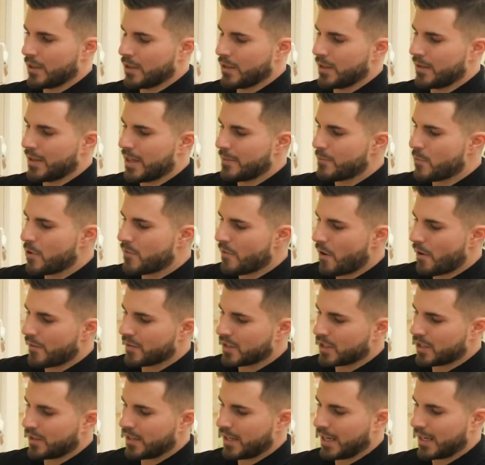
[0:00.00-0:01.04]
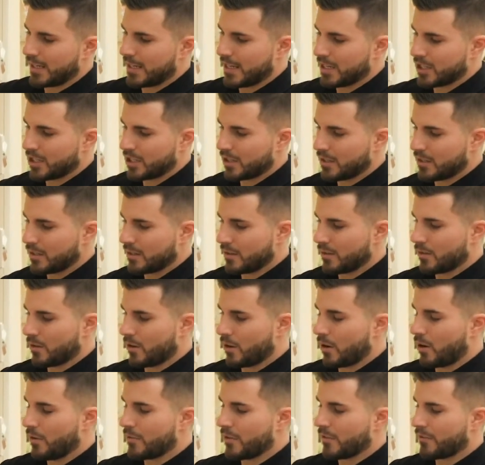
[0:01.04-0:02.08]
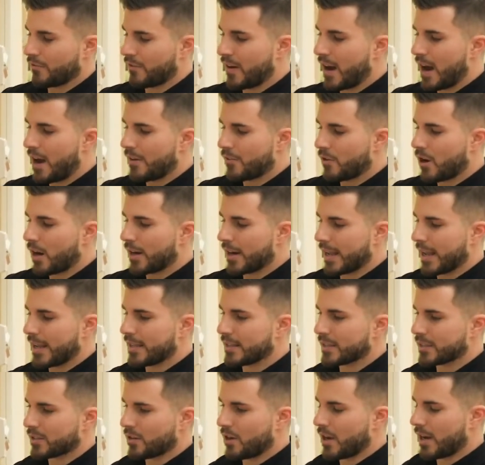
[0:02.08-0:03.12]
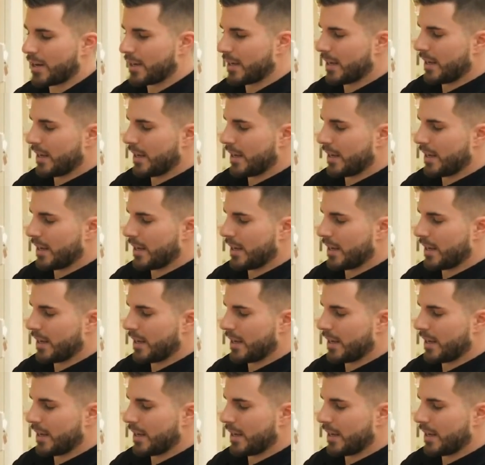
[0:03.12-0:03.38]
You then move over to the ignition on the far right hand side